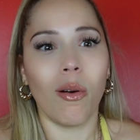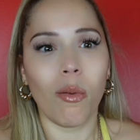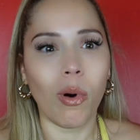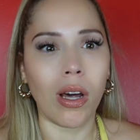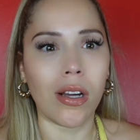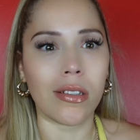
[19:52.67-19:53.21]

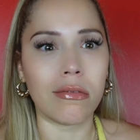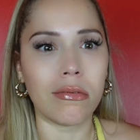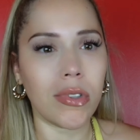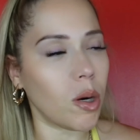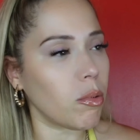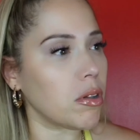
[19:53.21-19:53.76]
What a
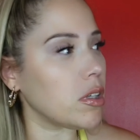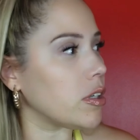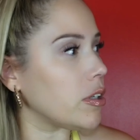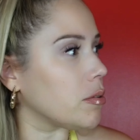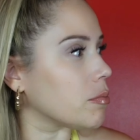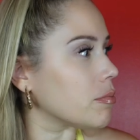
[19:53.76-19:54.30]
terrible thing to do.
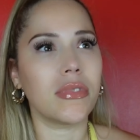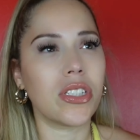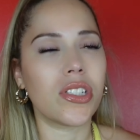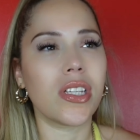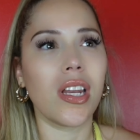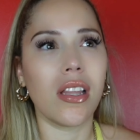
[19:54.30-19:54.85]

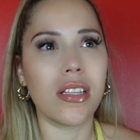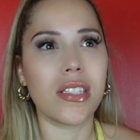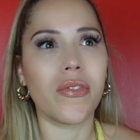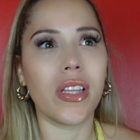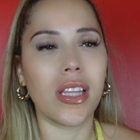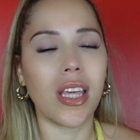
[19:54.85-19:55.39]
Shanelle is
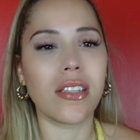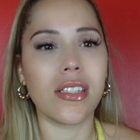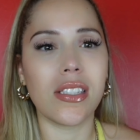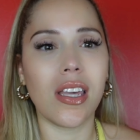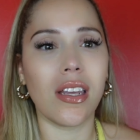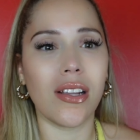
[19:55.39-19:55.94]
feeling like she's
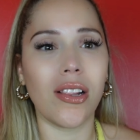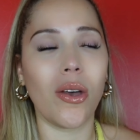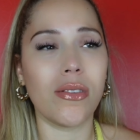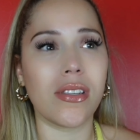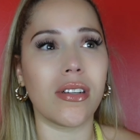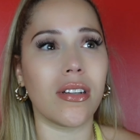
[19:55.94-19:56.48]
getting
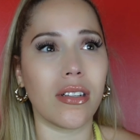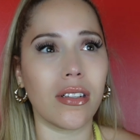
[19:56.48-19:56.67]
closer.